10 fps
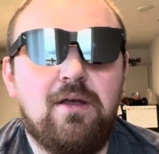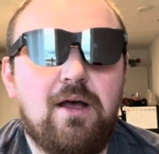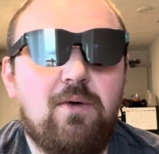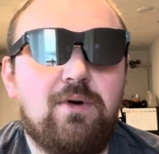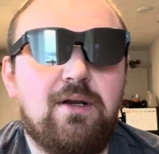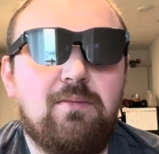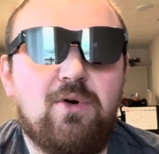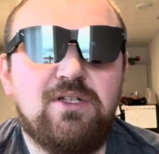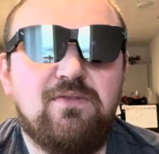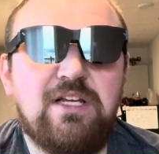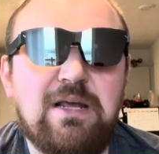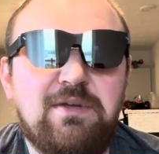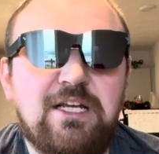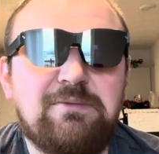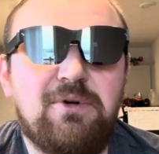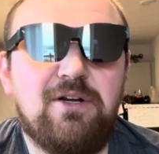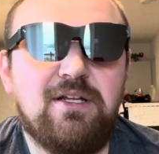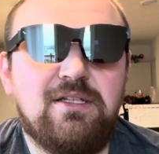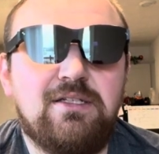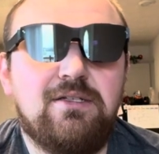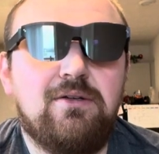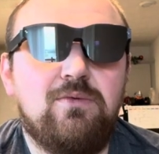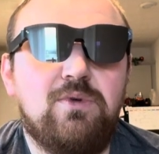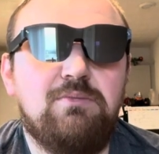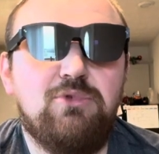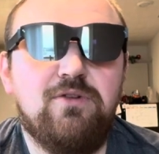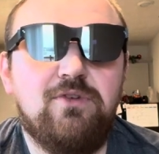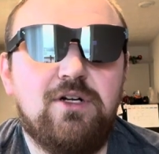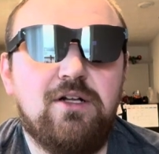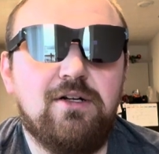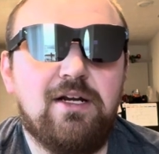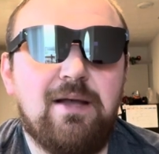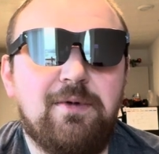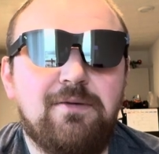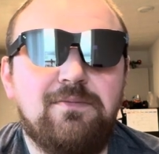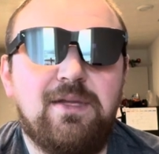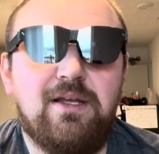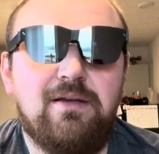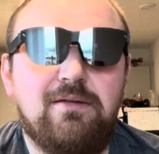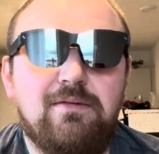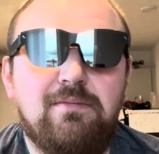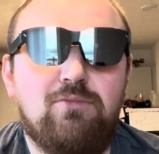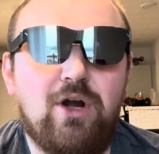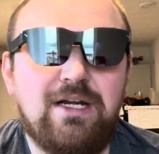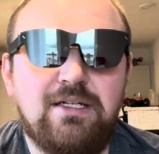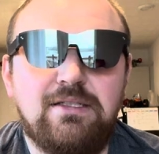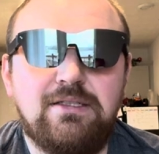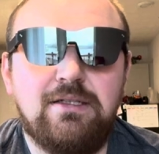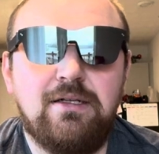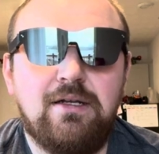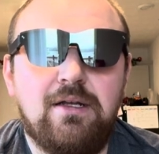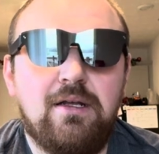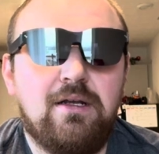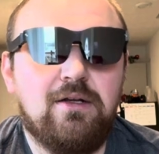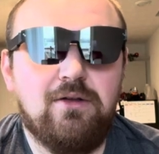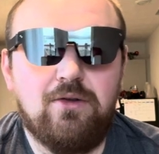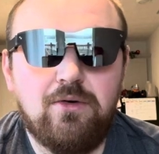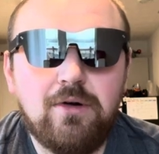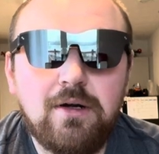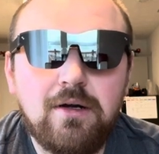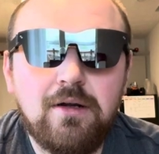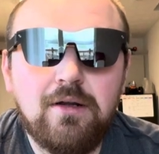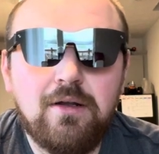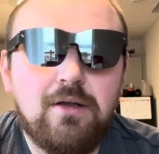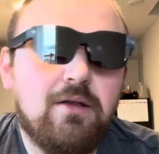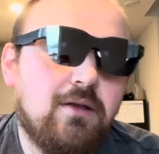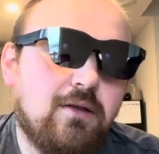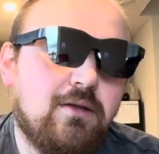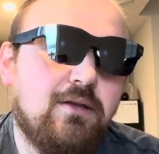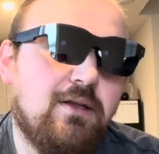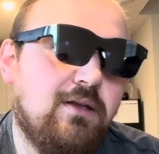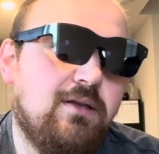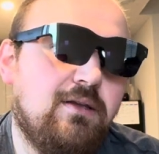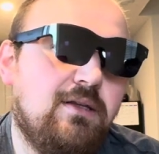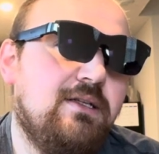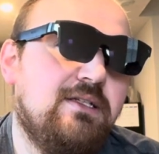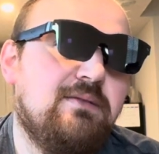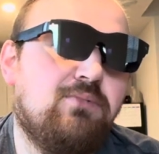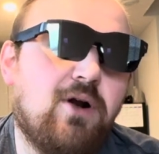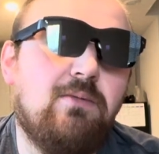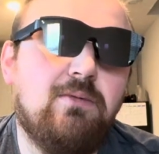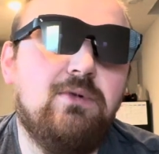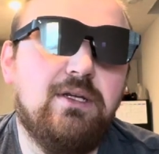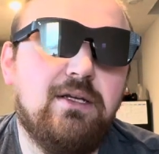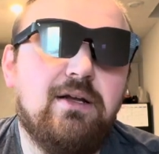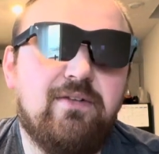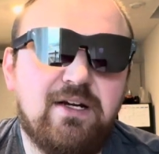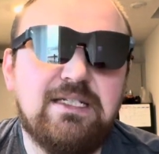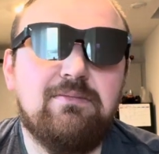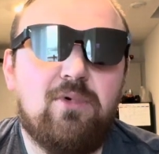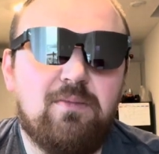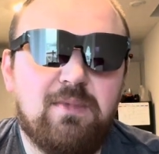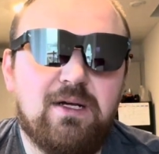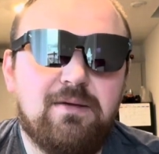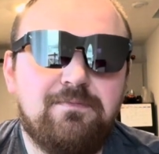I want an immersive gaming experience with beautiful color gamut and brightness galore, then this is probably a very smart buy.